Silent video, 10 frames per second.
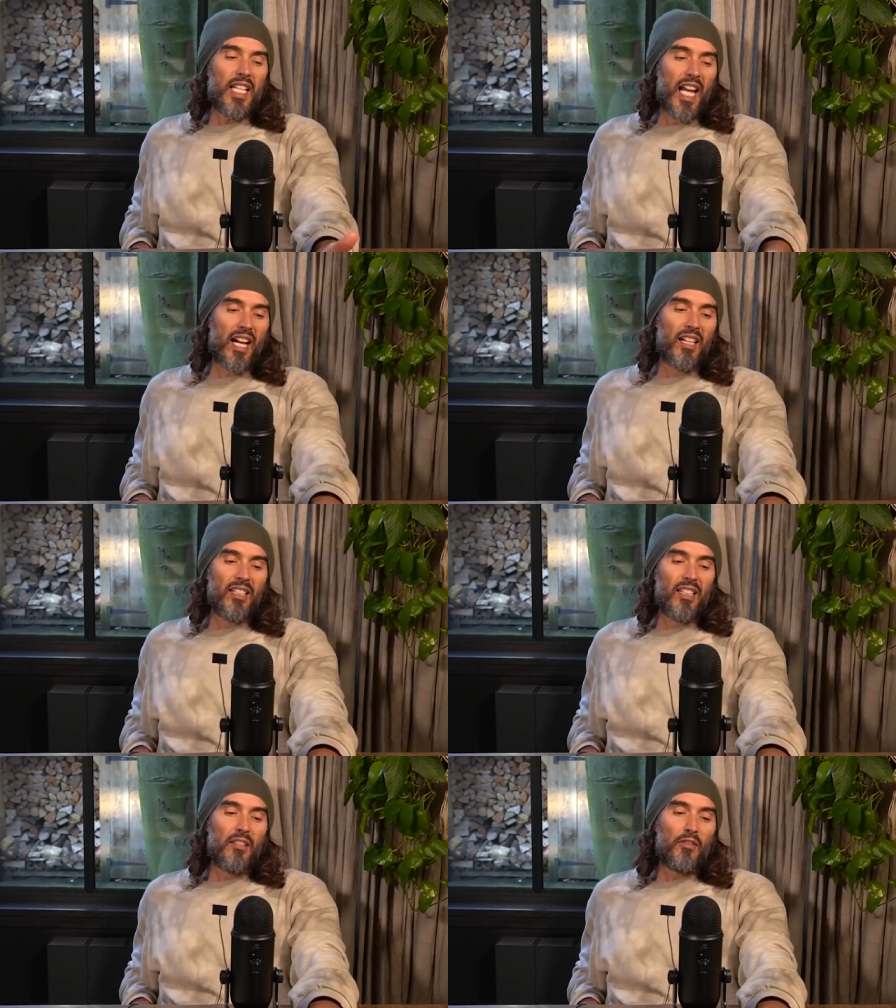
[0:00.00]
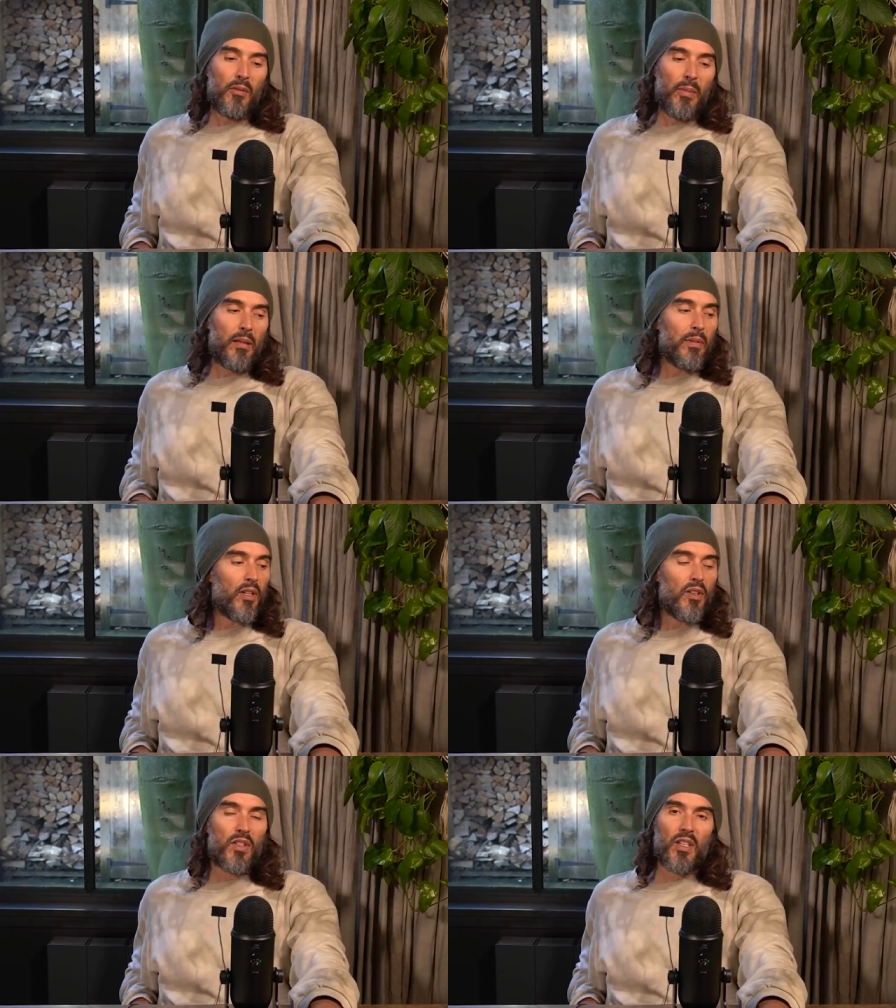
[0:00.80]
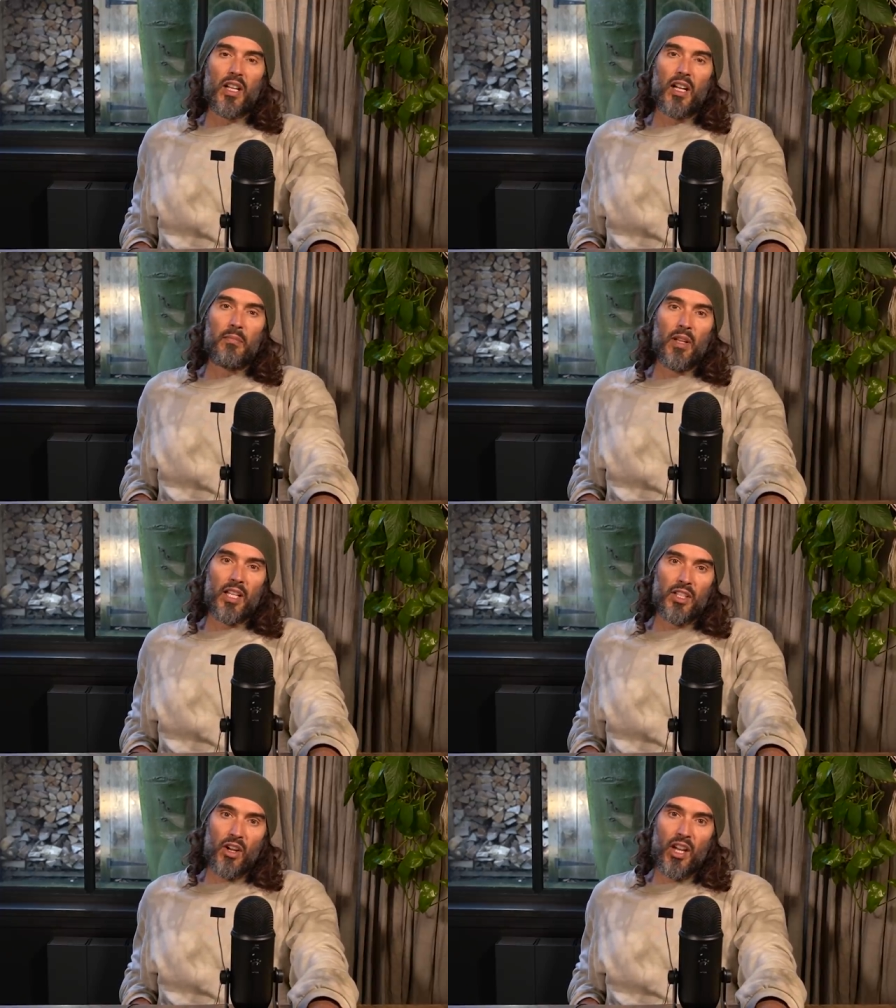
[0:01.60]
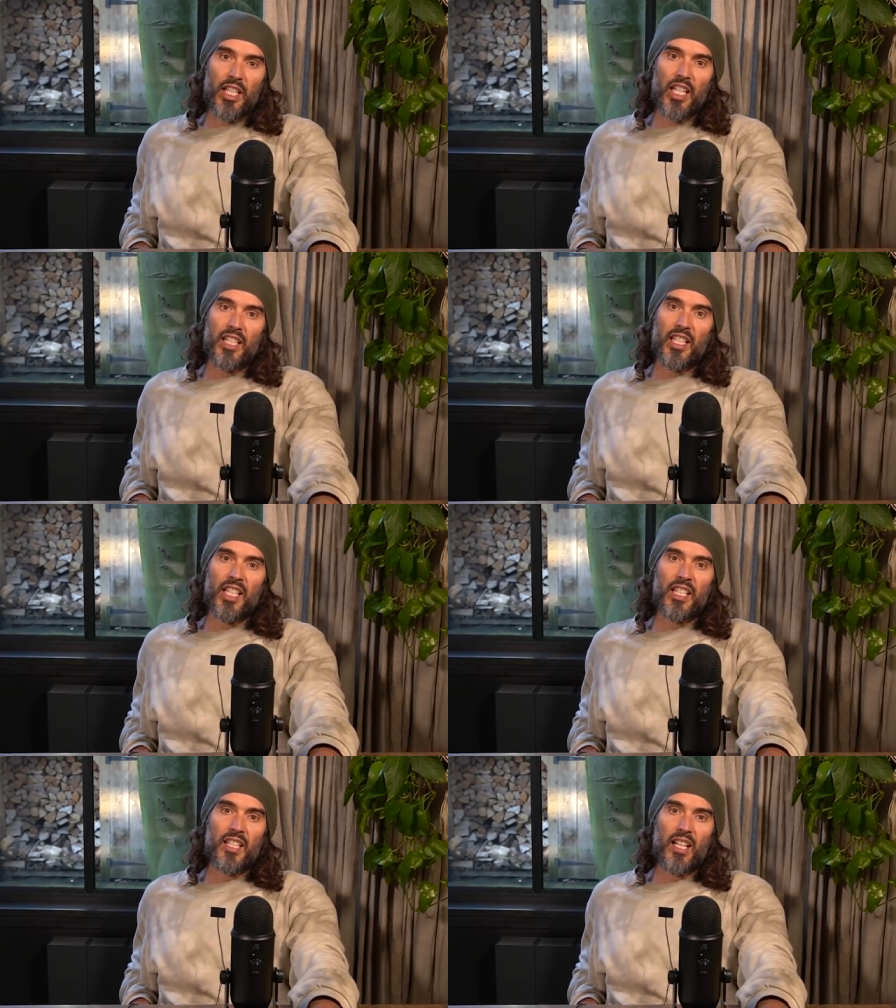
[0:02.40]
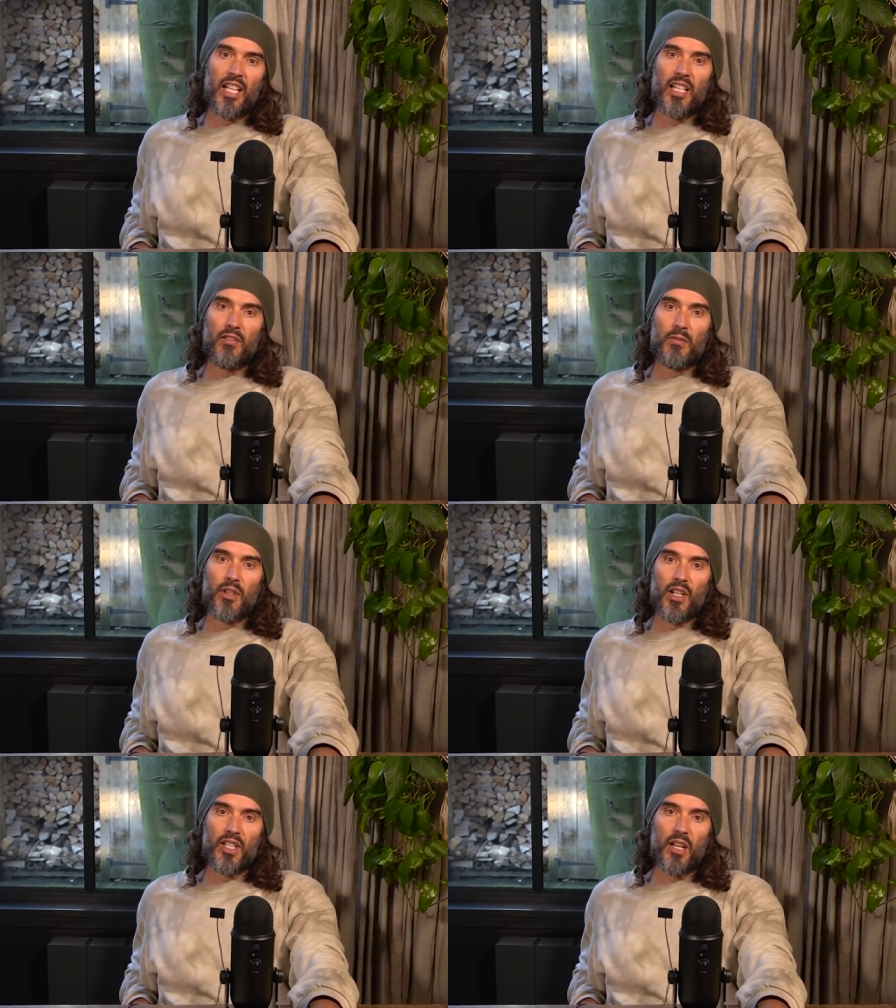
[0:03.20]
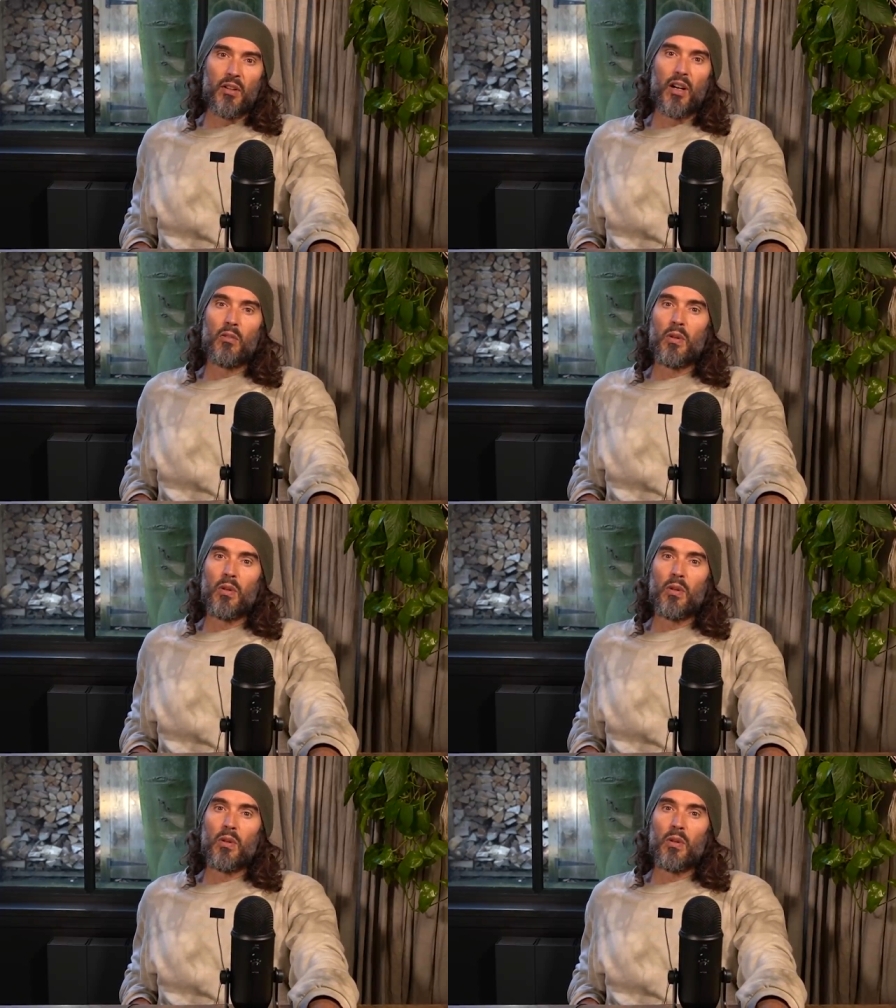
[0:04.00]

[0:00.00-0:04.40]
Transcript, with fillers: Now, for me, because I'm like nineteen years clean from drugs and alcohol,